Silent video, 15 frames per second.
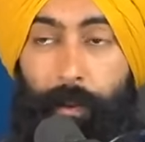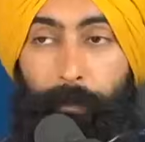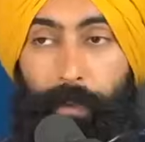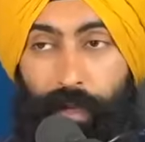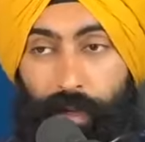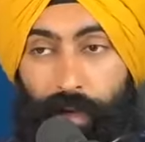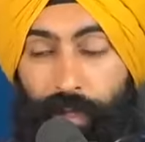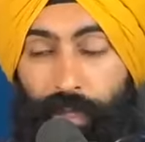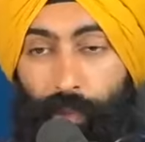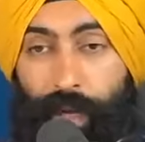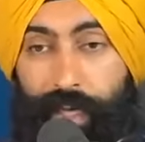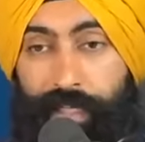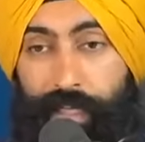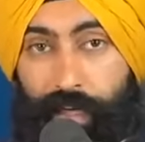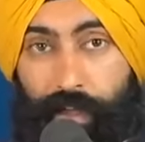But along the
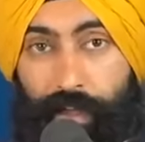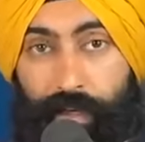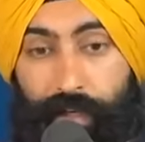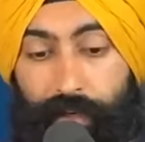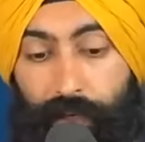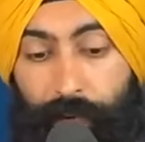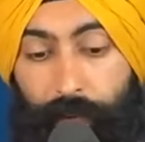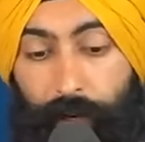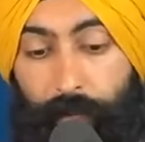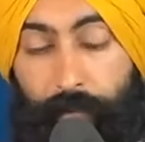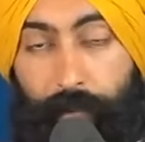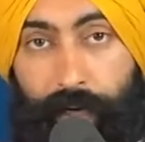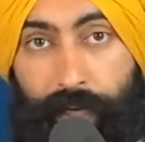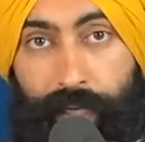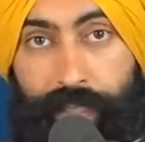way, I started learning about
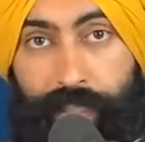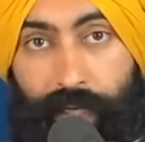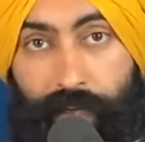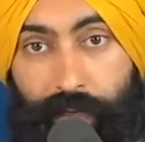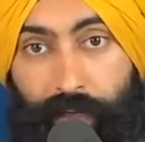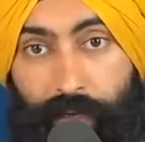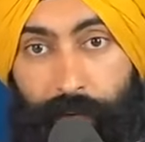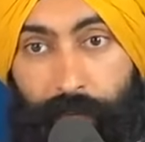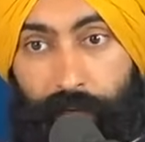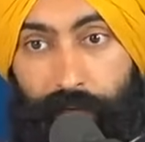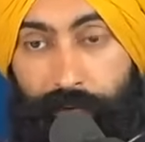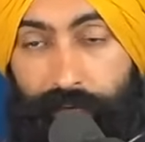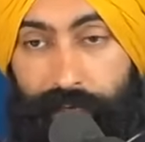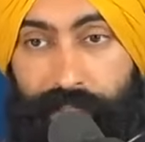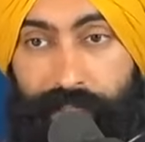money. I started learning about
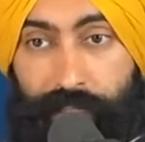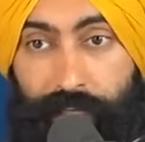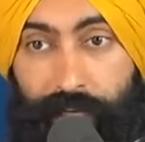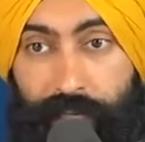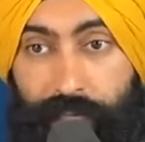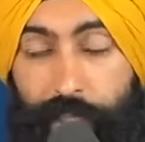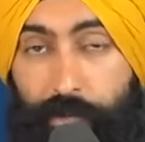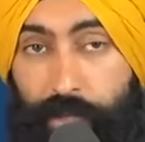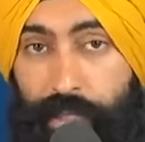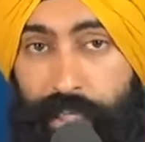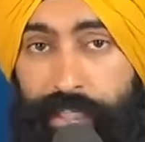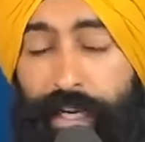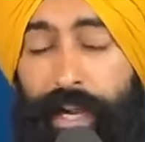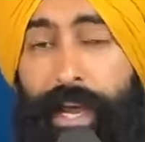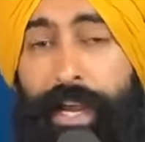investing. And these were
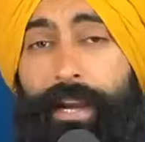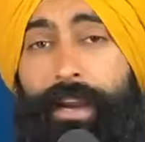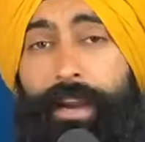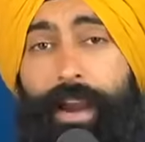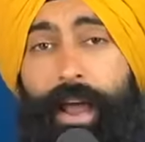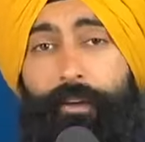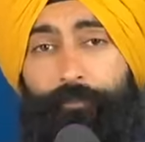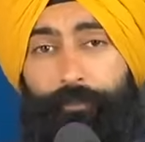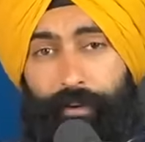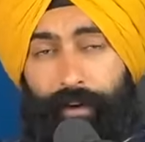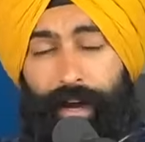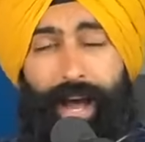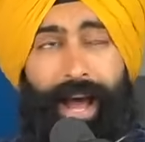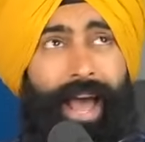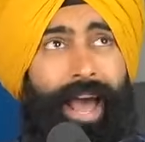things that I had
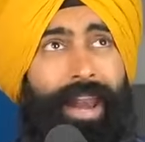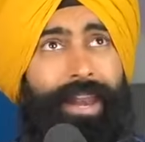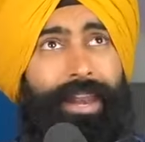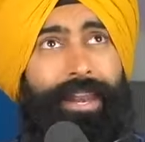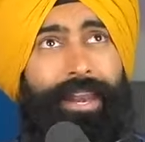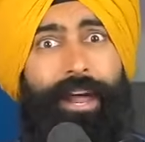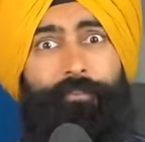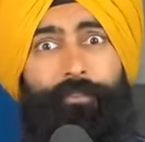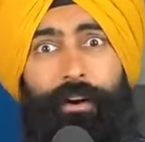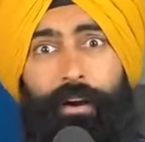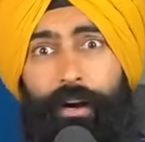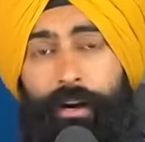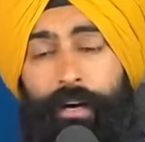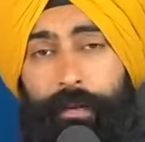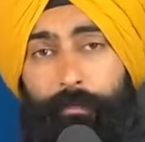never, I had never
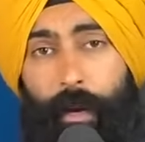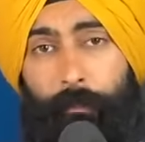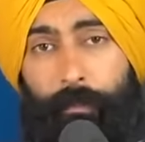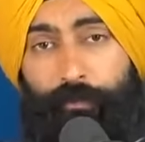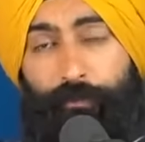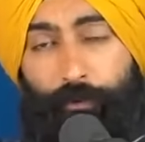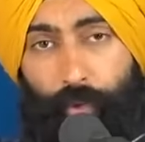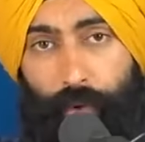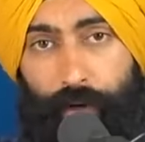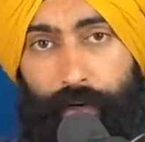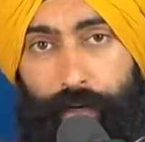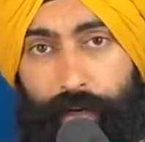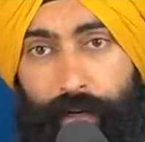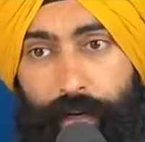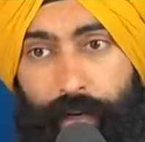learned about before
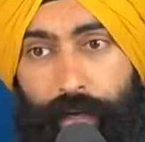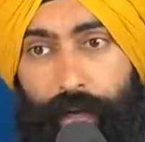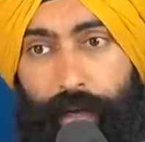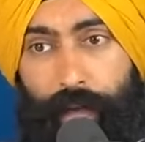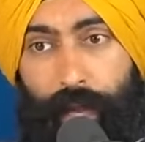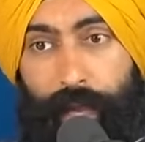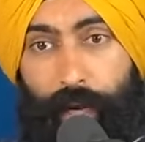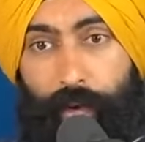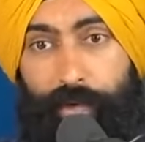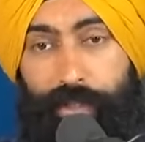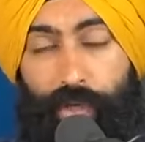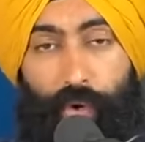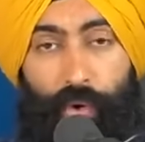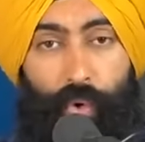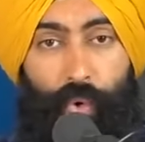and it was
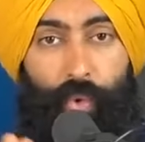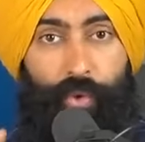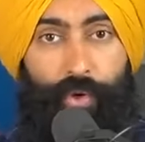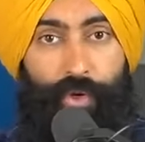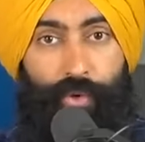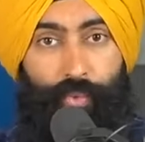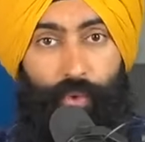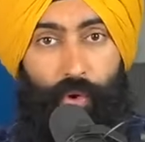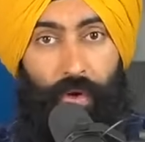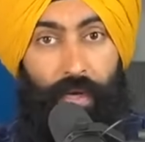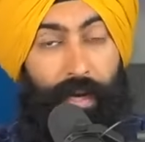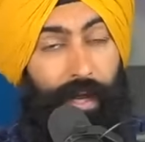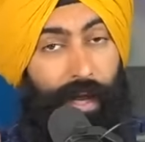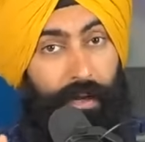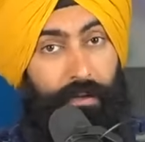a whole new world.
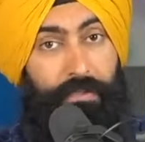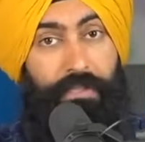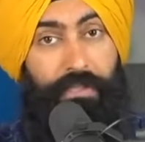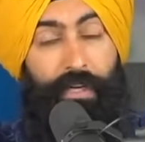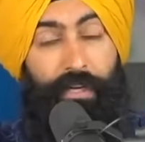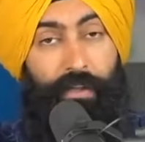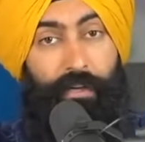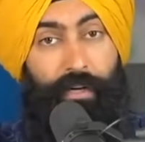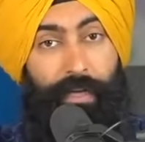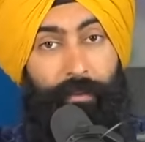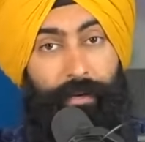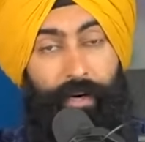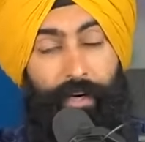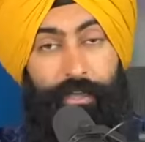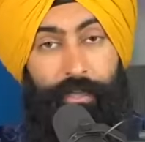And I also started learning
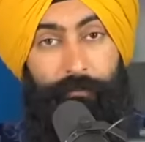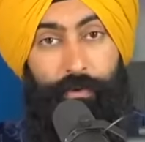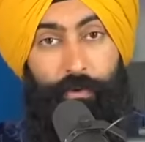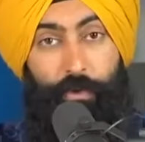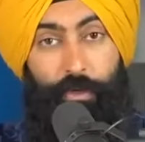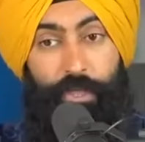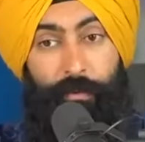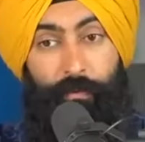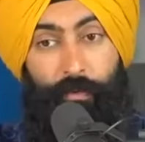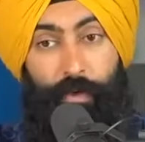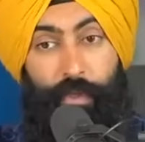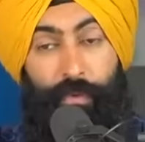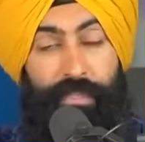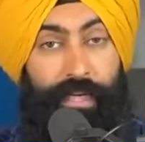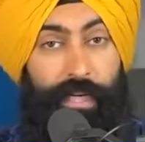about entrepreneurship,
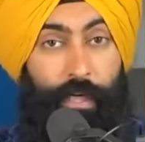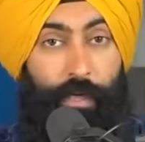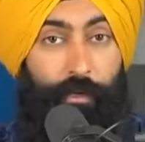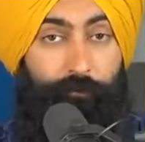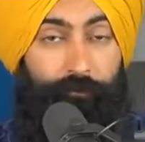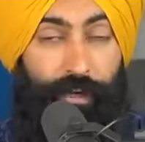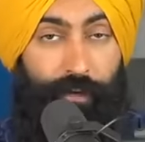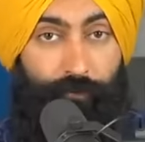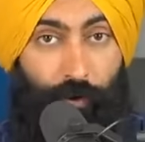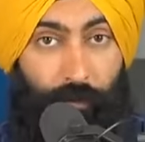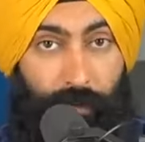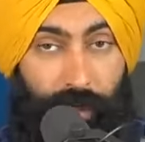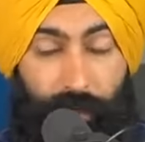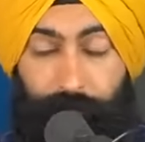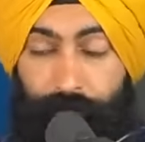which was a good fit for
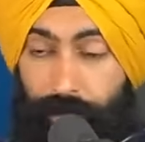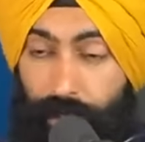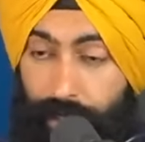me.